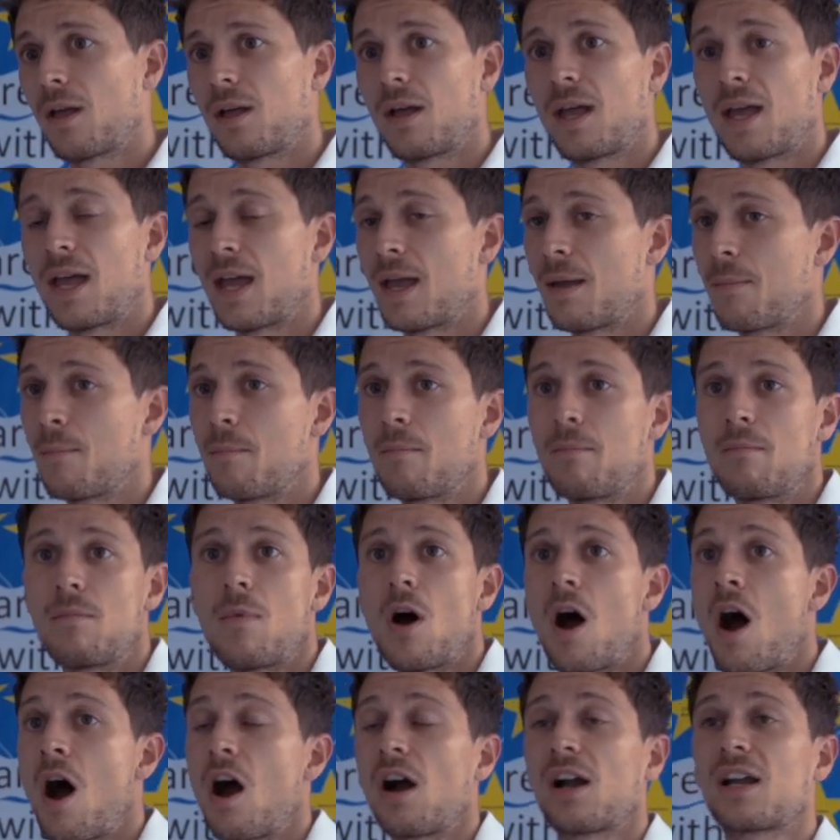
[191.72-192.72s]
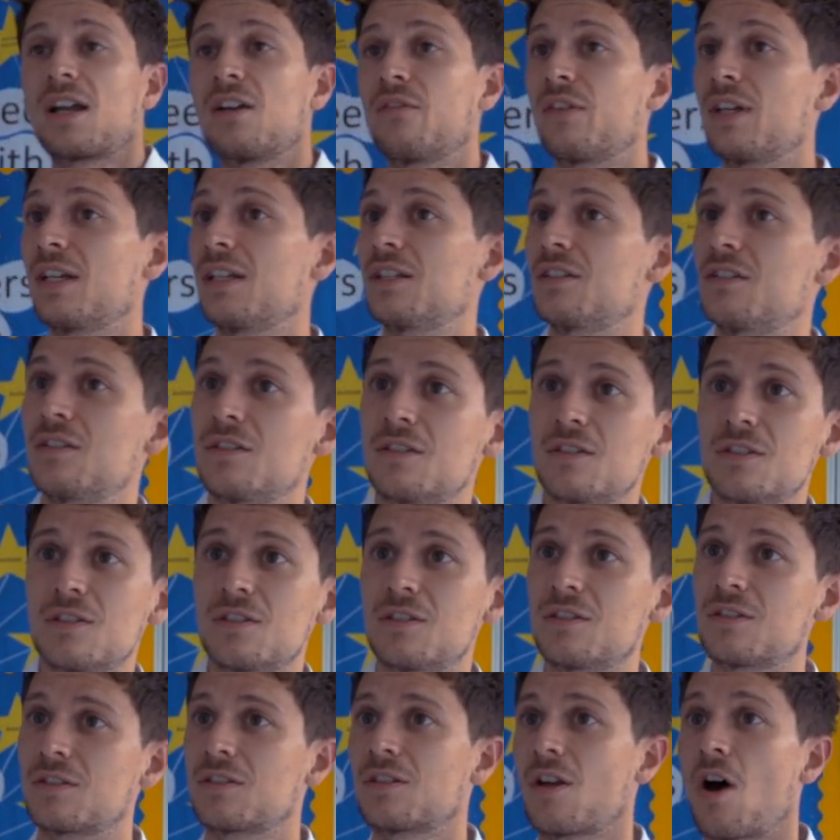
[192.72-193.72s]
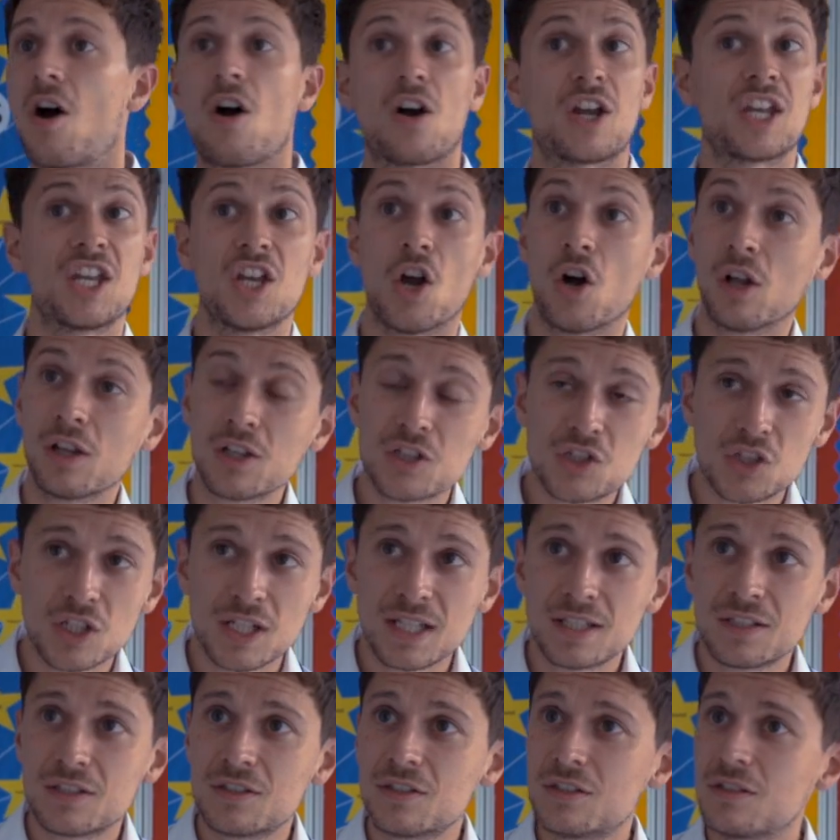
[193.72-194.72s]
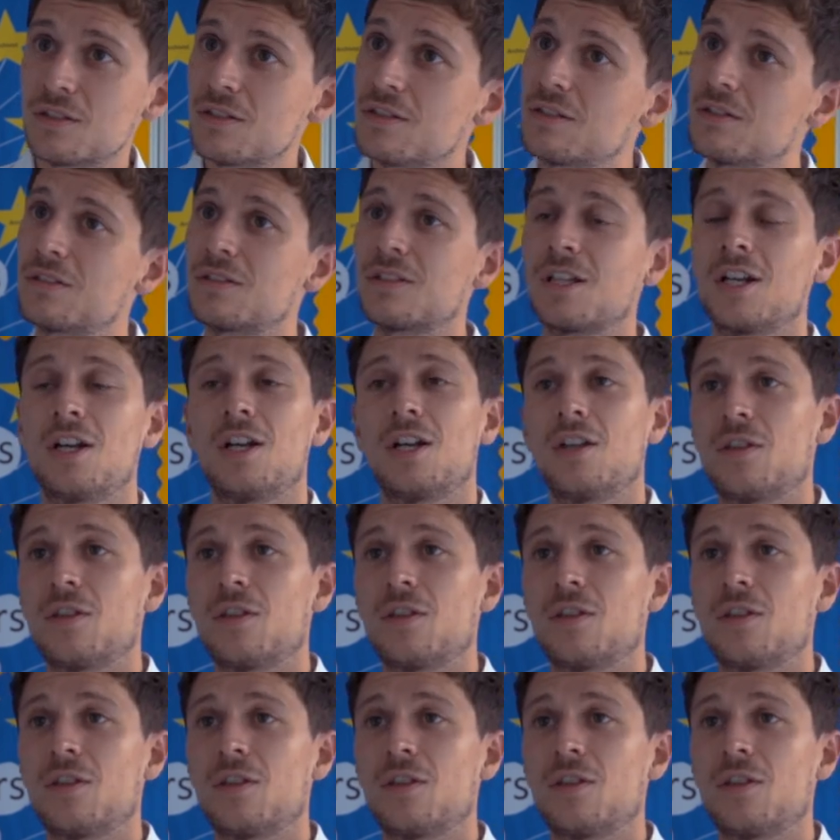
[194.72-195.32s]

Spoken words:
archivists, archaeologists.